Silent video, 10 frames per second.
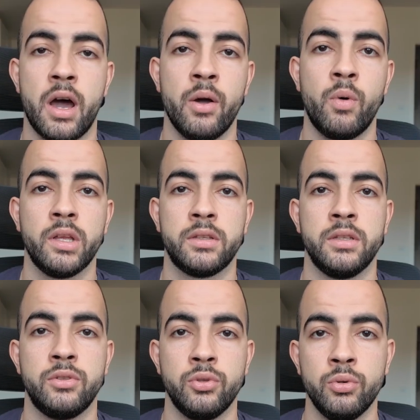I
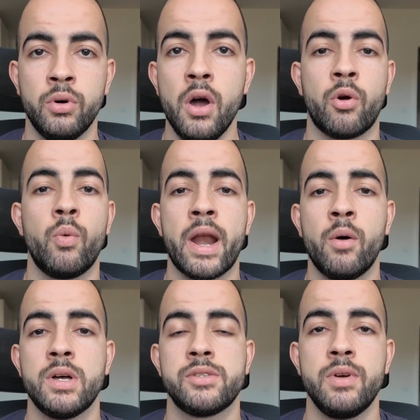wanted to do or what I
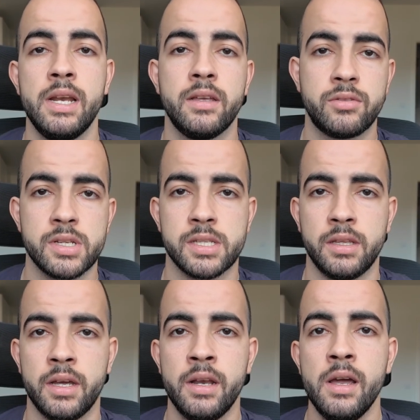was really interested
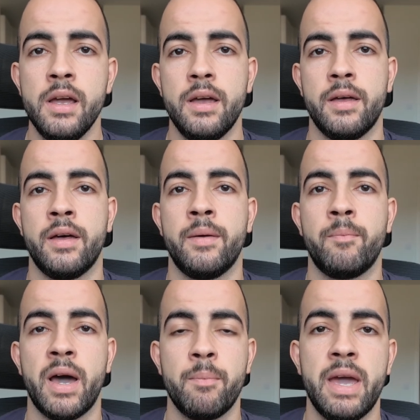in,
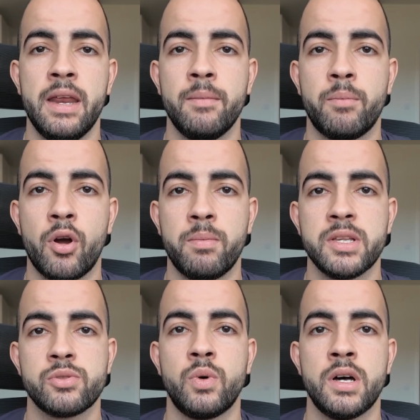my main
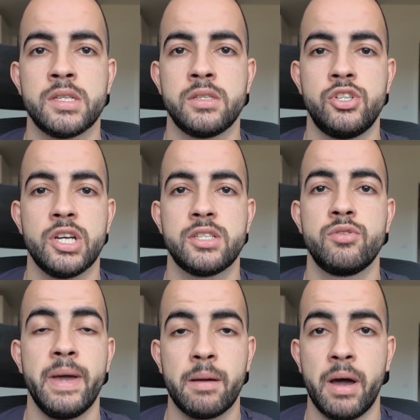purpose was just
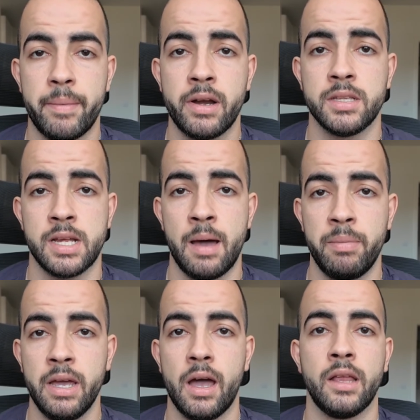to make my parents
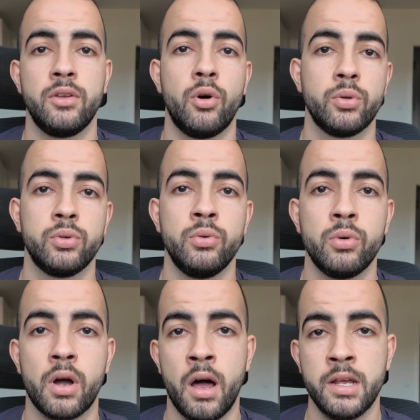happy and go
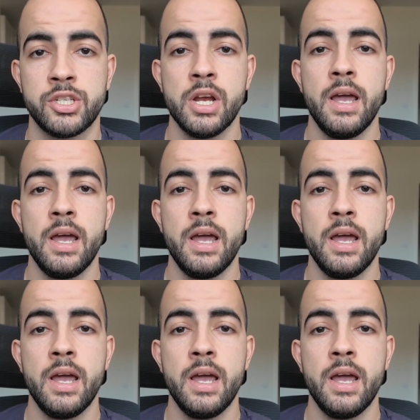to college.